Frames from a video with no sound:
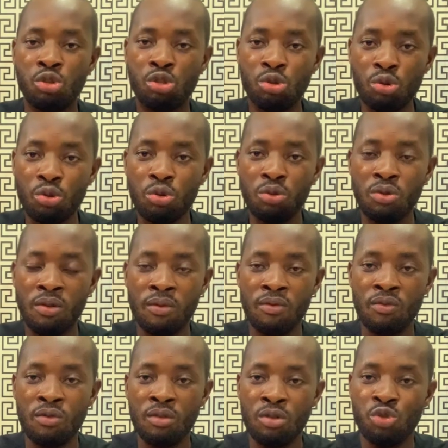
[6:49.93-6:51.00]
to
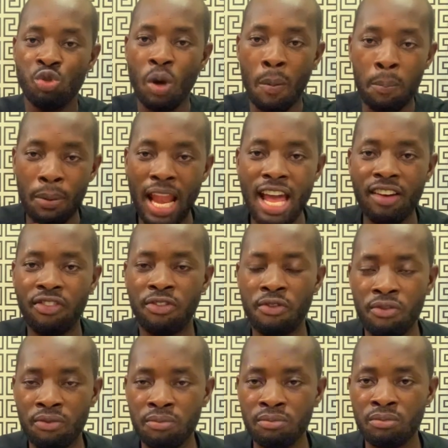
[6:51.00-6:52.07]
supply
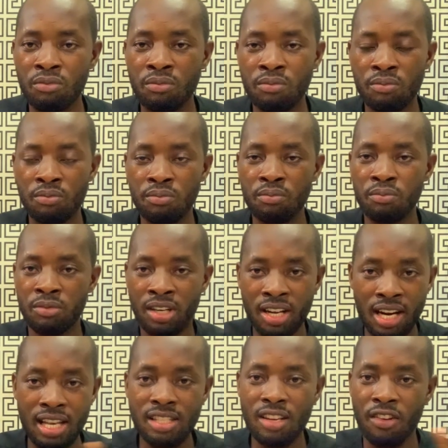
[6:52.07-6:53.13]

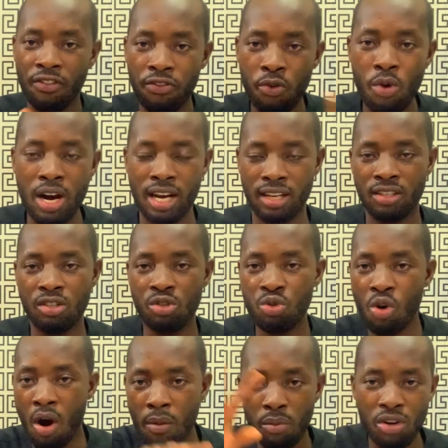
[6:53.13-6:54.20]
kerosene fuel to
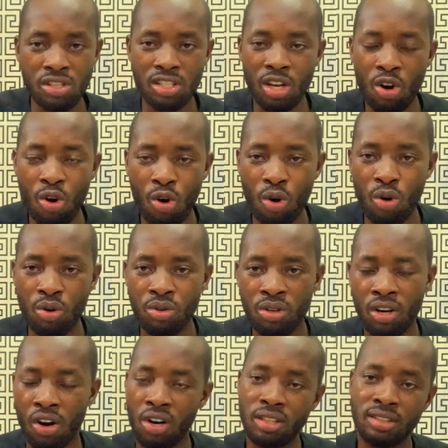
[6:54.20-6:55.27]
almost the whole
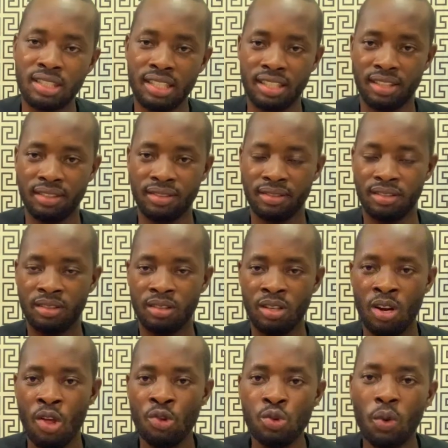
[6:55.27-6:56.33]
country.
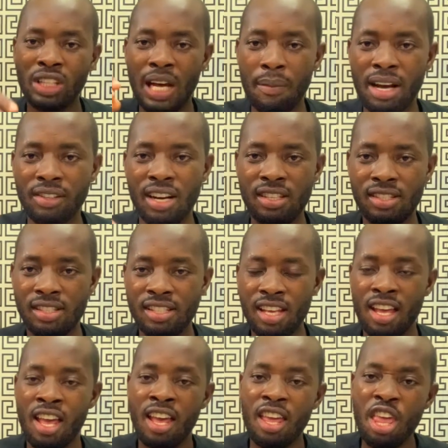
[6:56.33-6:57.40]
So what am I trying to
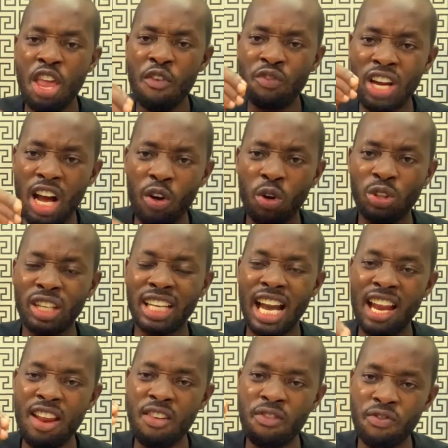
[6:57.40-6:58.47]
say? If Dangote
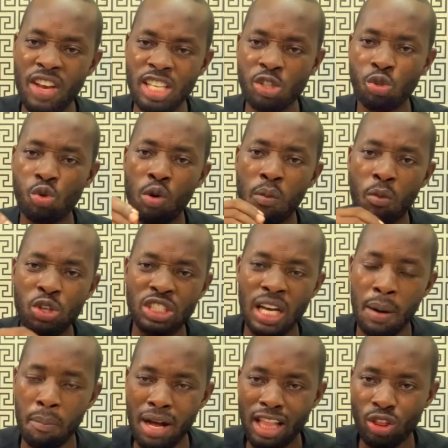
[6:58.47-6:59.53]
can invest so much
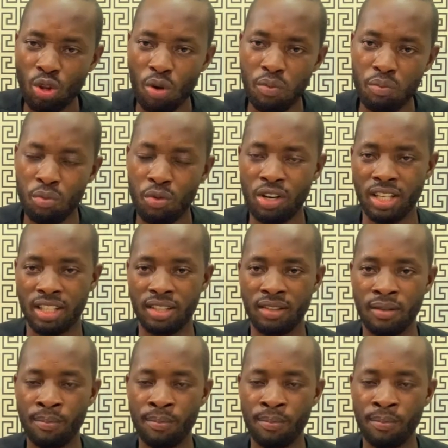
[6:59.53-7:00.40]
amount of money,